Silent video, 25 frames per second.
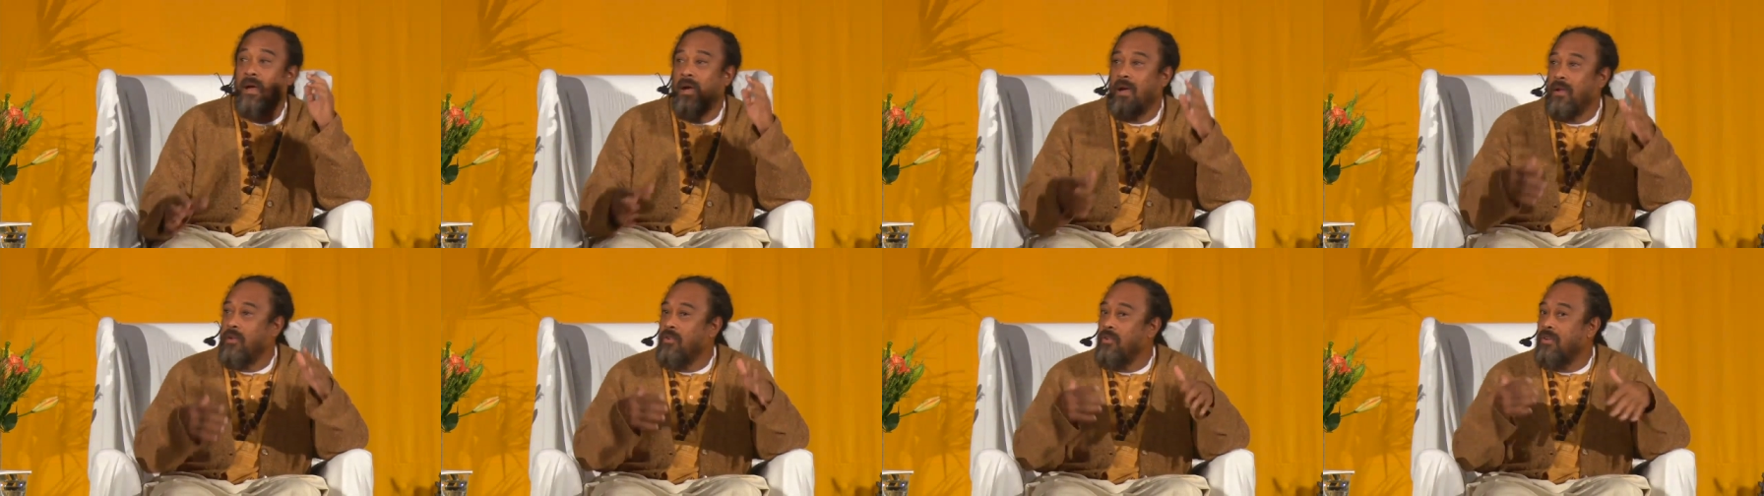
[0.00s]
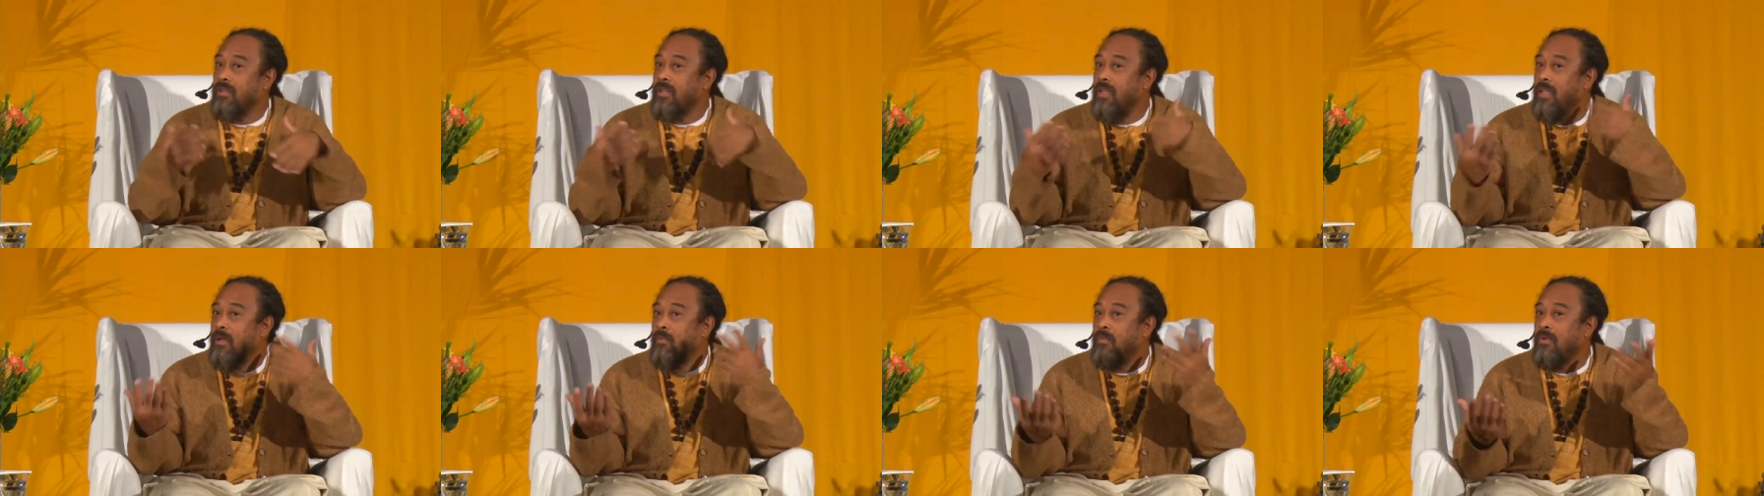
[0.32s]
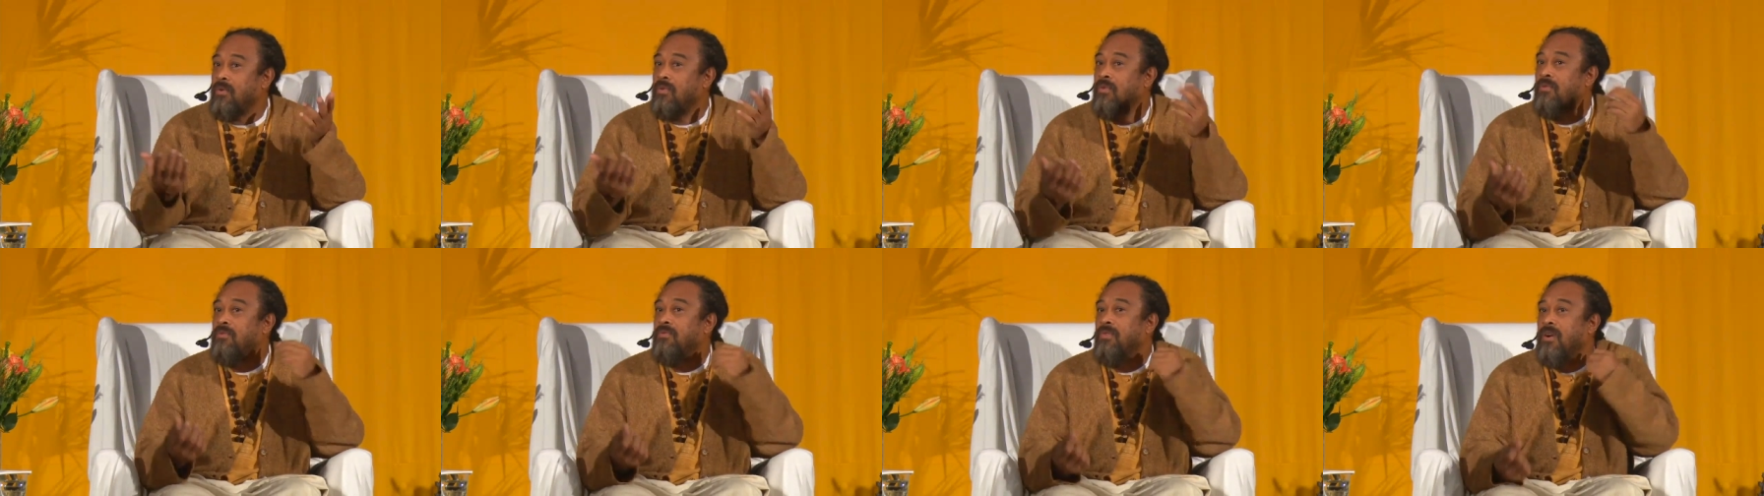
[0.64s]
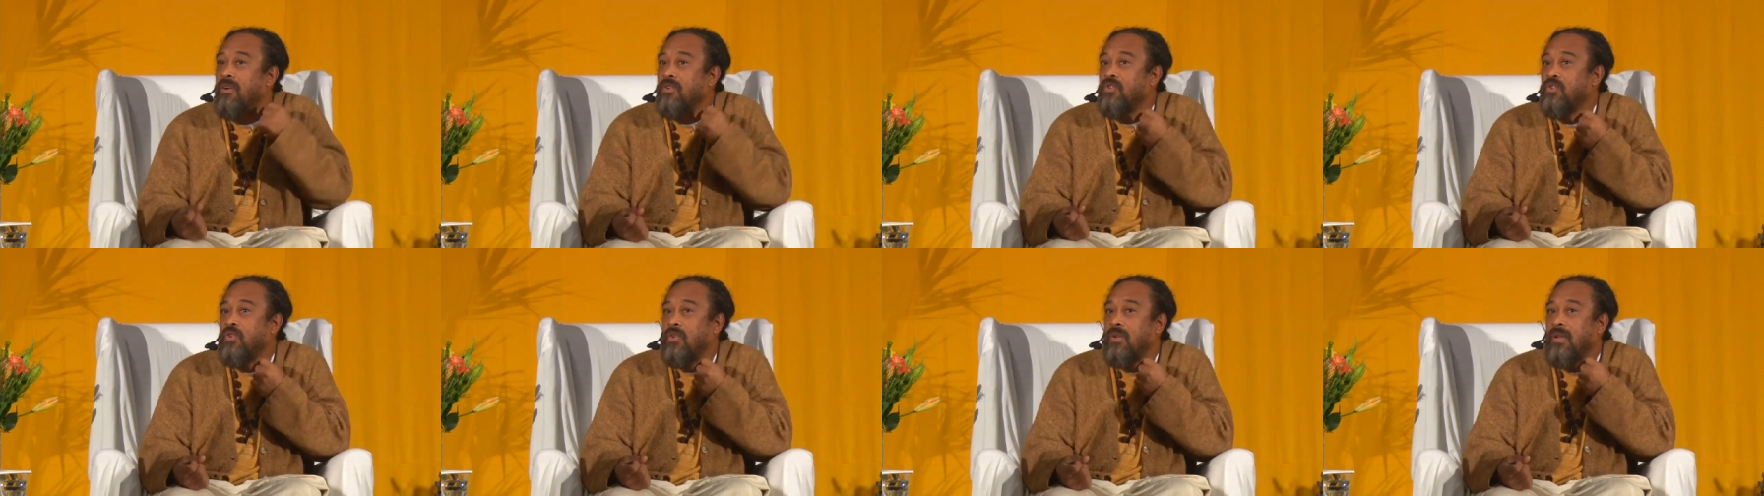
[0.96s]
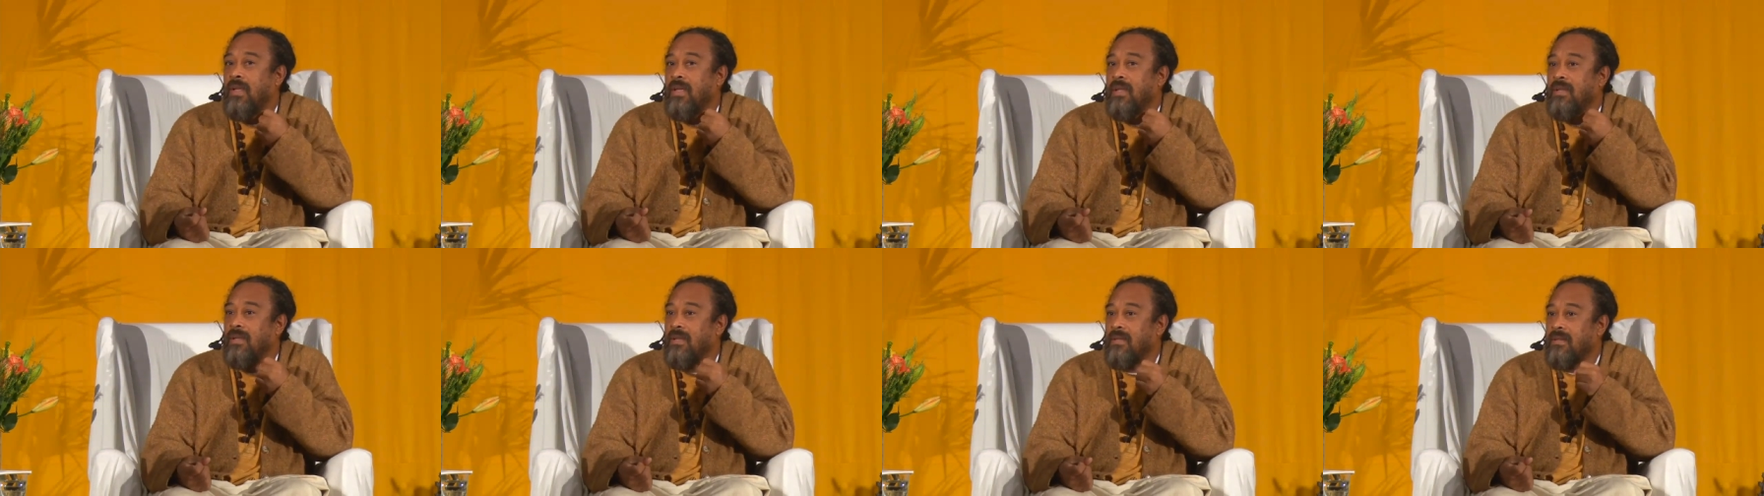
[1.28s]
Are you not able to
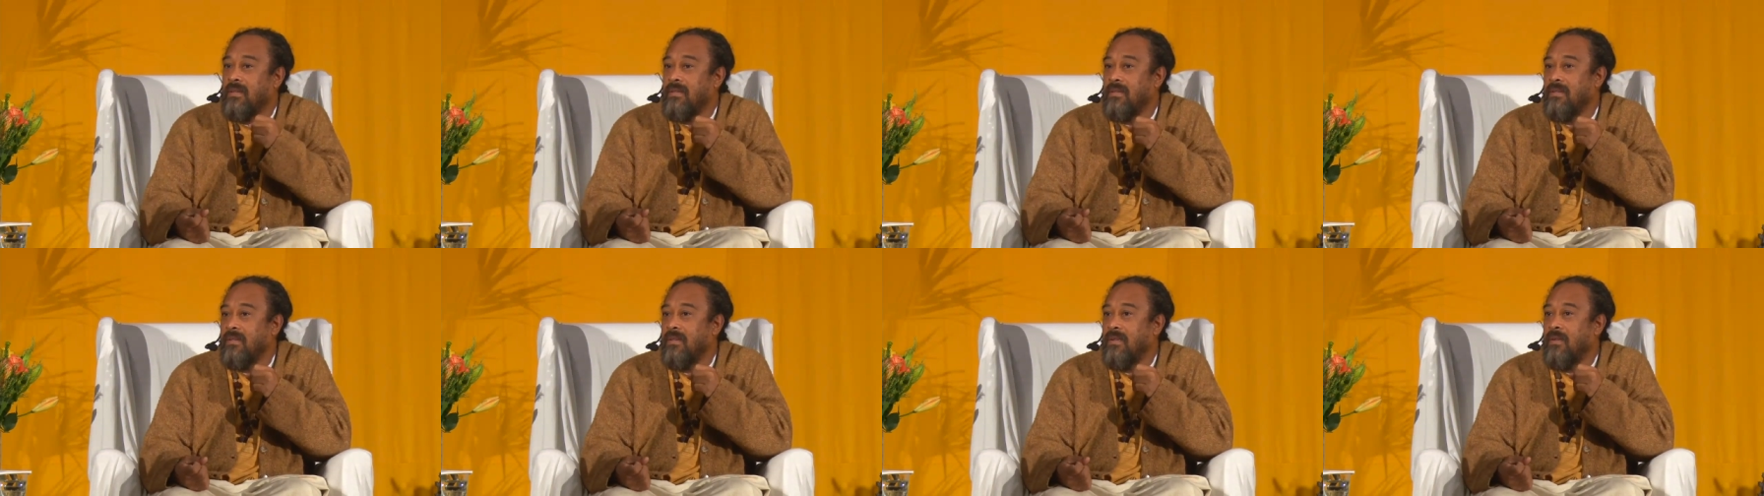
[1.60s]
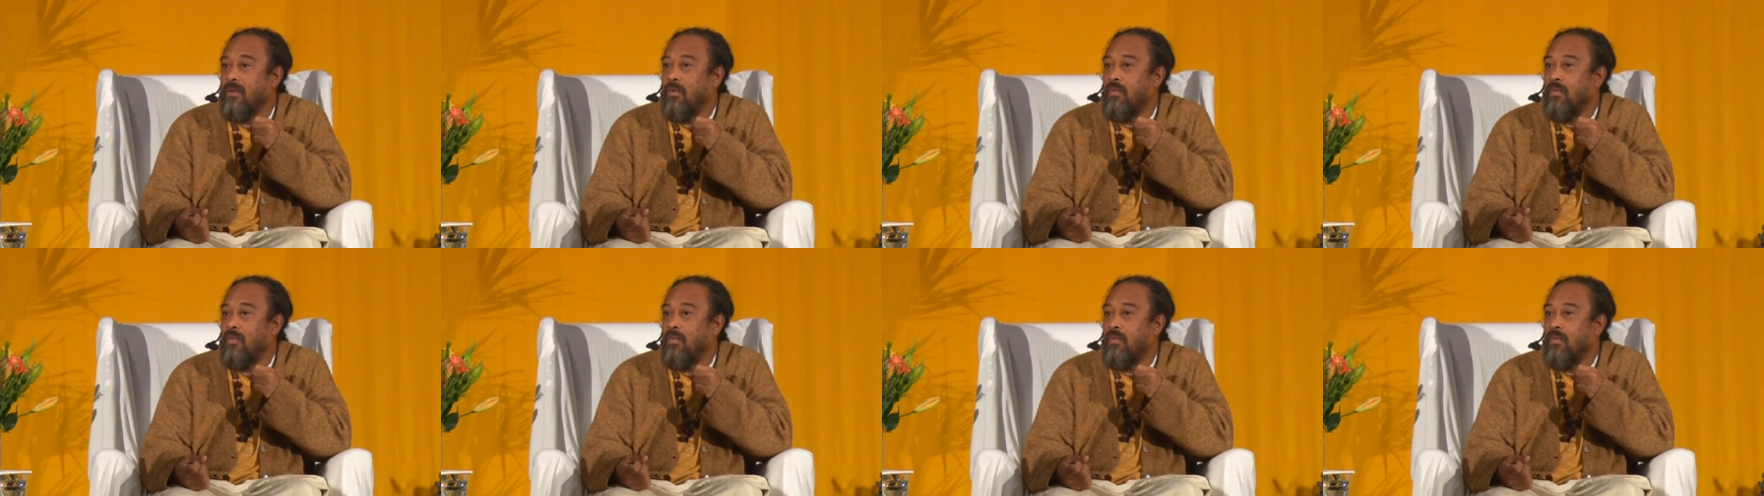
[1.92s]
function like that